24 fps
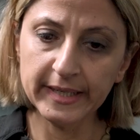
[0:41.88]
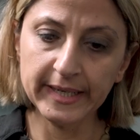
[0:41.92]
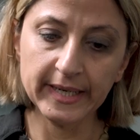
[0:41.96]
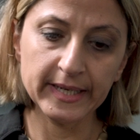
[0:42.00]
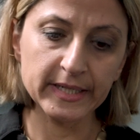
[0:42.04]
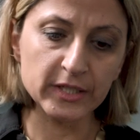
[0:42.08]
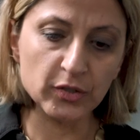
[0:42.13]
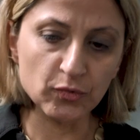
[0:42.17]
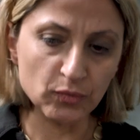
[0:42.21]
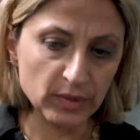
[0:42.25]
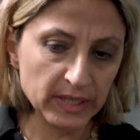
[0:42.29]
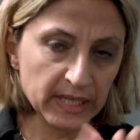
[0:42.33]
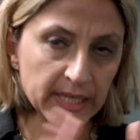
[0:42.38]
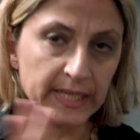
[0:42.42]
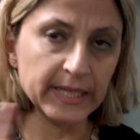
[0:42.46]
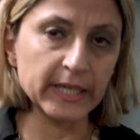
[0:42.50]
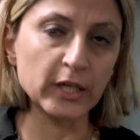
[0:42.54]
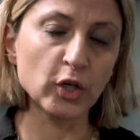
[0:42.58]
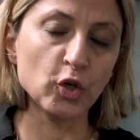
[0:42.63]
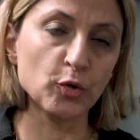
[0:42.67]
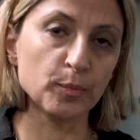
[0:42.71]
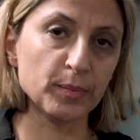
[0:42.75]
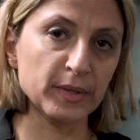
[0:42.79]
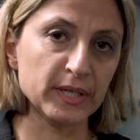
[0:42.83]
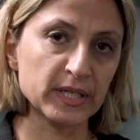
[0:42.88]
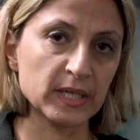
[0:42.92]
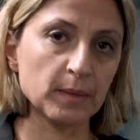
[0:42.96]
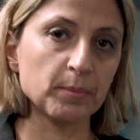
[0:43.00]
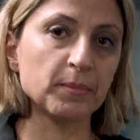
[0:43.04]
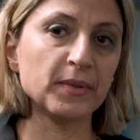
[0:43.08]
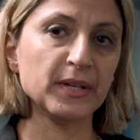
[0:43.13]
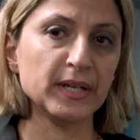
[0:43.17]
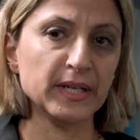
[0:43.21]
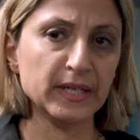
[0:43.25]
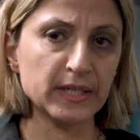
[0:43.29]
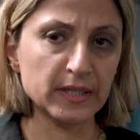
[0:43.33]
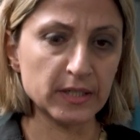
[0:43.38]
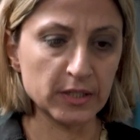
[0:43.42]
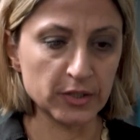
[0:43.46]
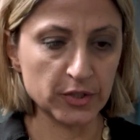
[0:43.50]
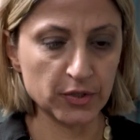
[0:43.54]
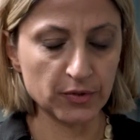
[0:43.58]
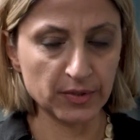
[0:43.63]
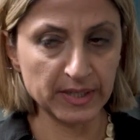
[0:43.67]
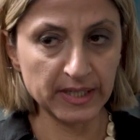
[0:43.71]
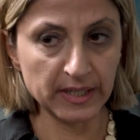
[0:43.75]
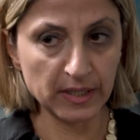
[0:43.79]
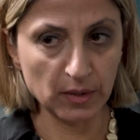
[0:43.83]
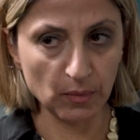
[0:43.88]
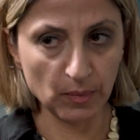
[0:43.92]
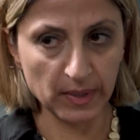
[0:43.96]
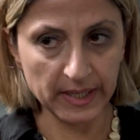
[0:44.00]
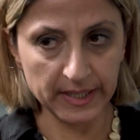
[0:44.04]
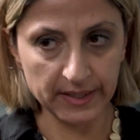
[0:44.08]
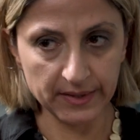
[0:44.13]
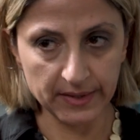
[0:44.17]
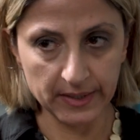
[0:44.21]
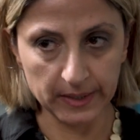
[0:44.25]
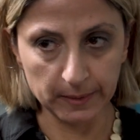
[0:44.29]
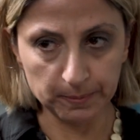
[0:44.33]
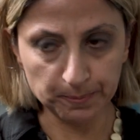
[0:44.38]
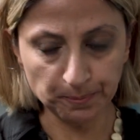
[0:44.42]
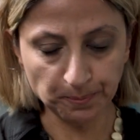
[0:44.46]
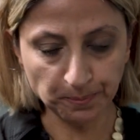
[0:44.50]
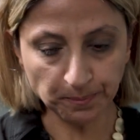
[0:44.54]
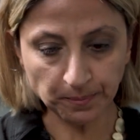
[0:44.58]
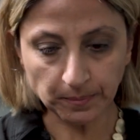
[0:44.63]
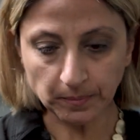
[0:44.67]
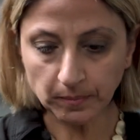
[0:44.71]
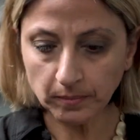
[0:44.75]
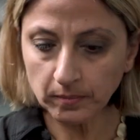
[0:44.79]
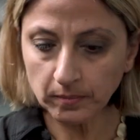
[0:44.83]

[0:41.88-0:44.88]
It has really opened up the industry in a way that